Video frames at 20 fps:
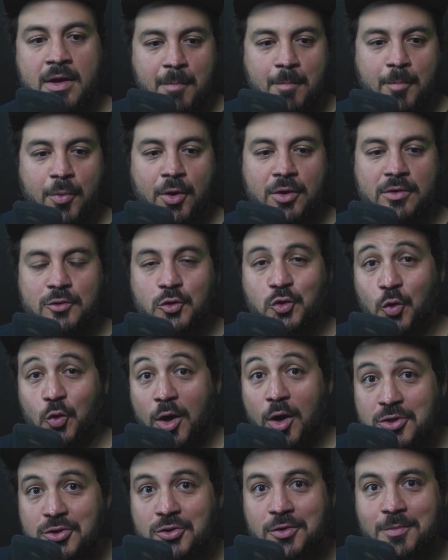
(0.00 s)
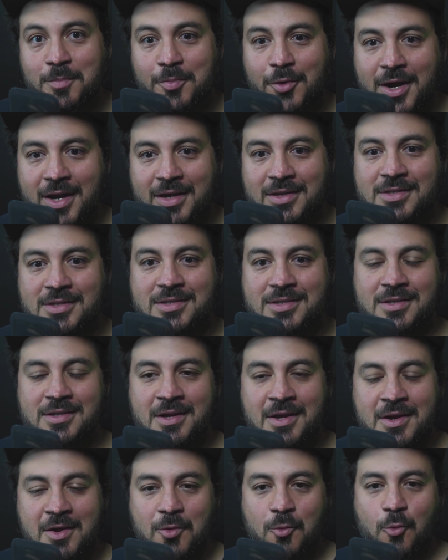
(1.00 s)
But to our surprise,
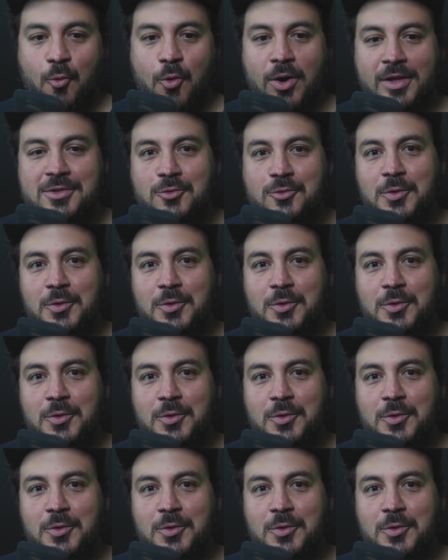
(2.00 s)
once